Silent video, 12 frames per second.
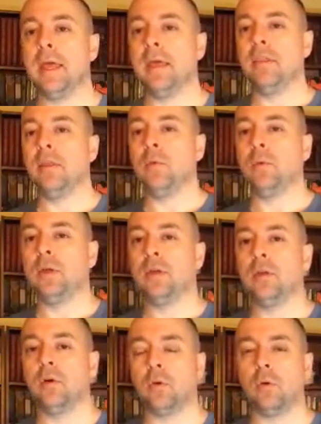and that we
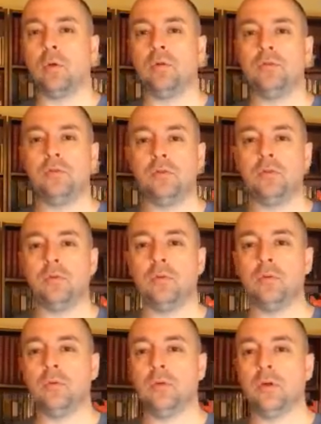can hold
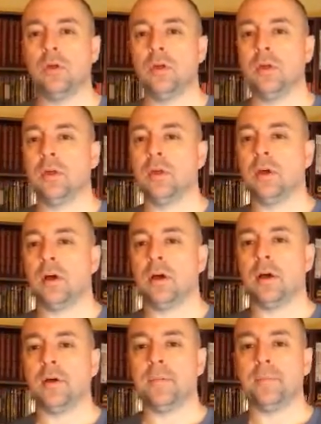to
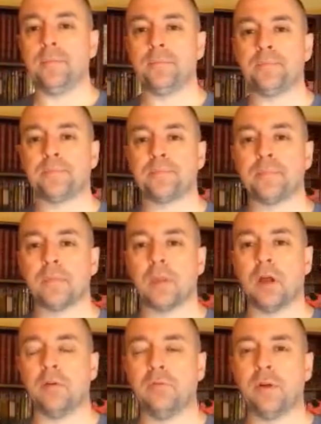
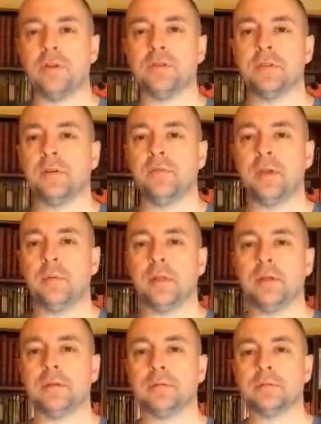our friends and our
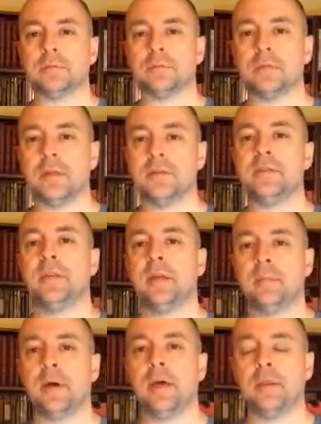family and
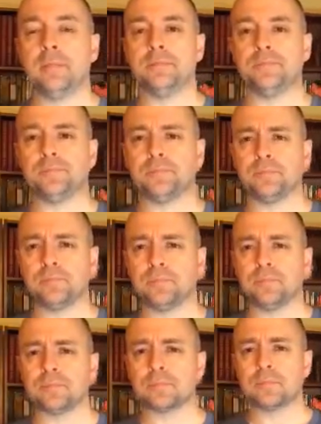stand by them.
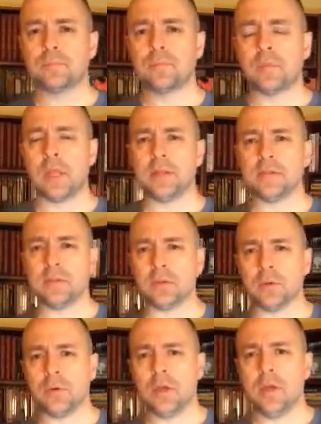And
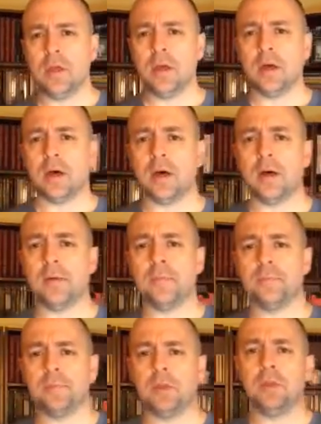so,
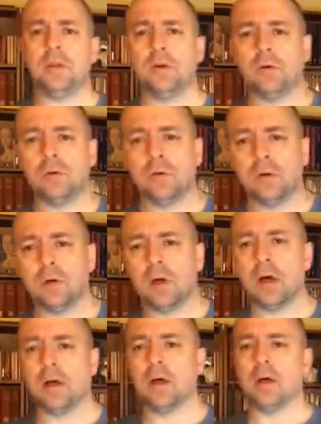
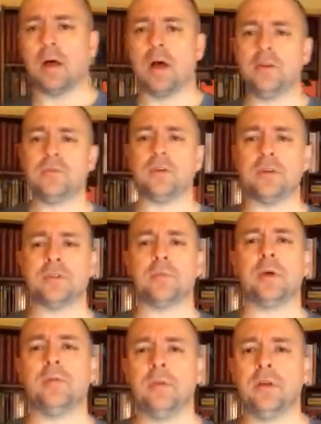I trust
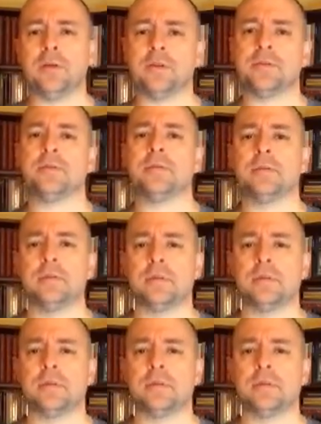my readers.